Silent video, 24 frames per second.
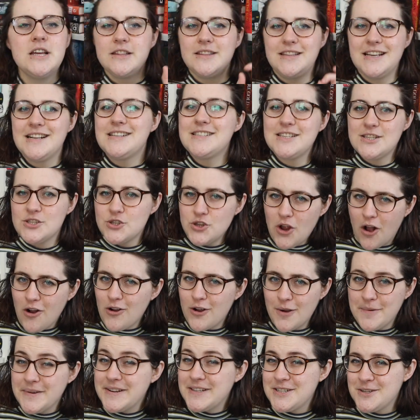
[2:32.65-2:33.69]
this is not
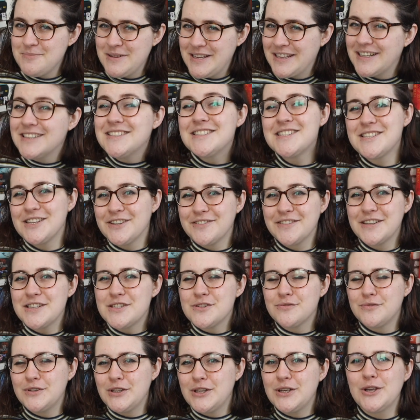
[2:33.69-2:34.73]
going to be a series
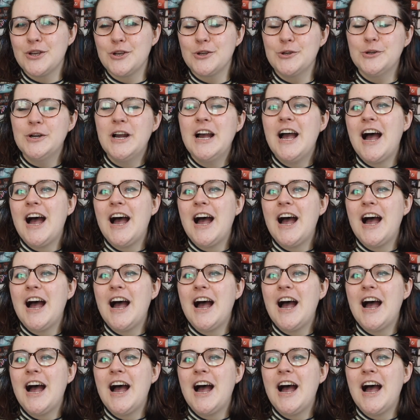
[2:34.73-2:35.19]
for you.